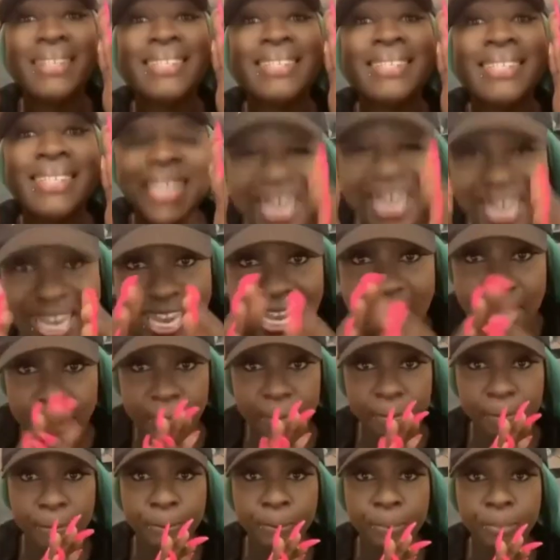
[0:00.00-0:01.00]
are
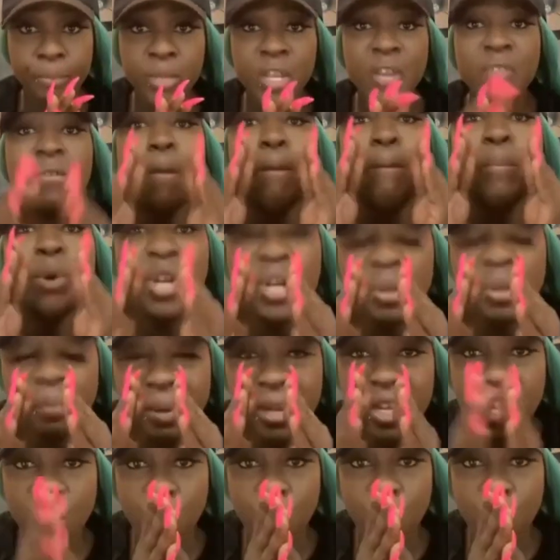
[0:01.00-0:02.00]
scheme. For
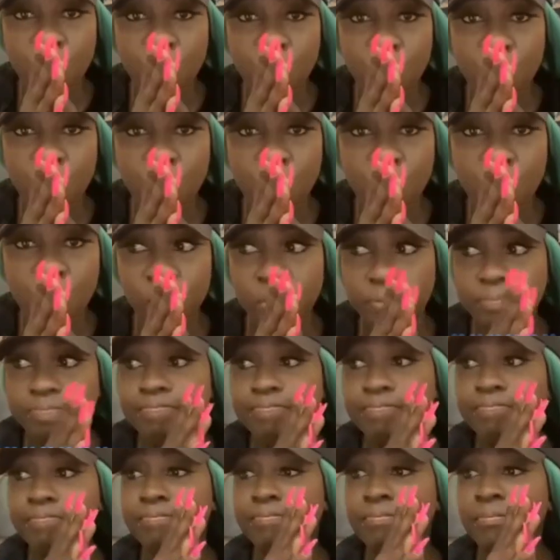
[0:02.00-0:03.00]
bring me
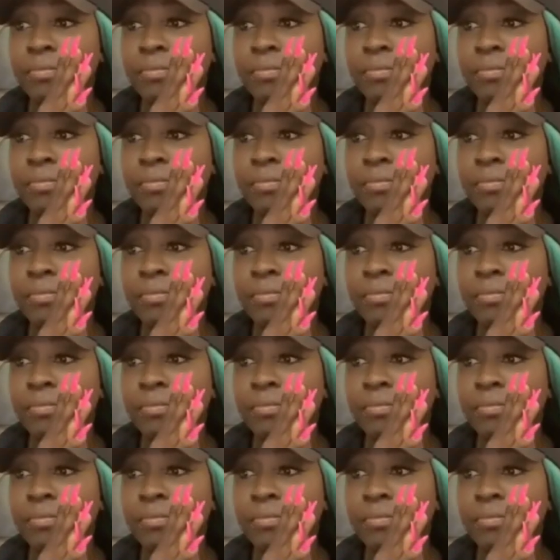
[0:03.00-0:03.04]
down.